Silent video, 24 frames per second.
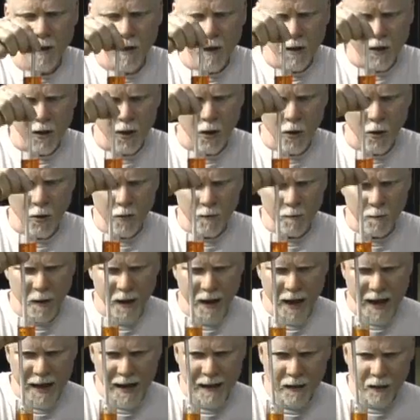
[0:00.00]
So
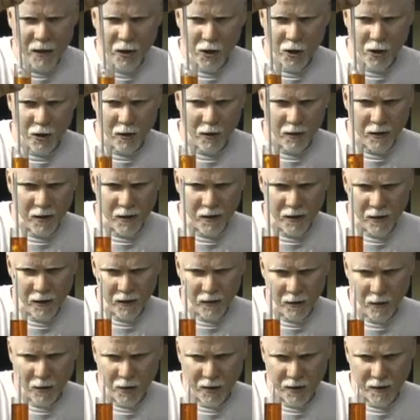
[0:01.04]
by adding the sugar to the
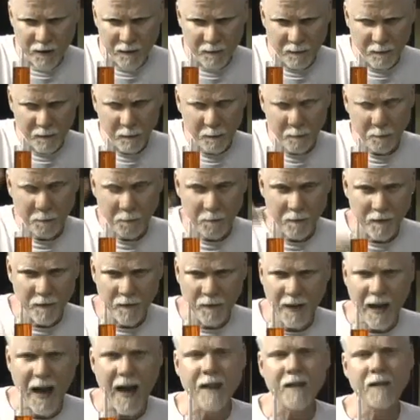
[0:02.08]
solution,
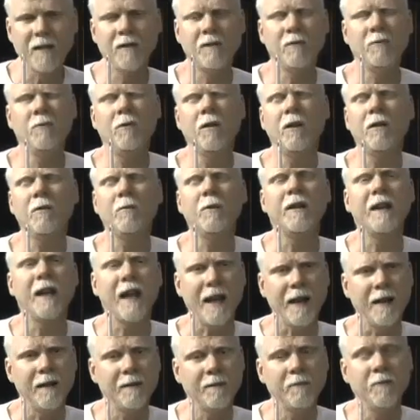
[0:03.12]
that's what we
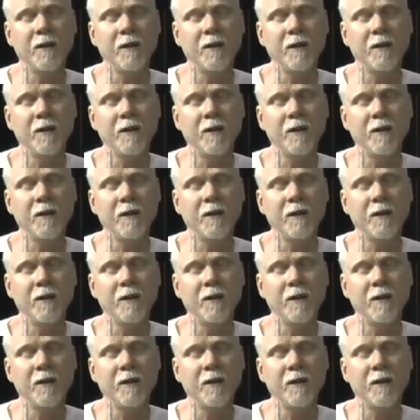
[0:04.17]
get.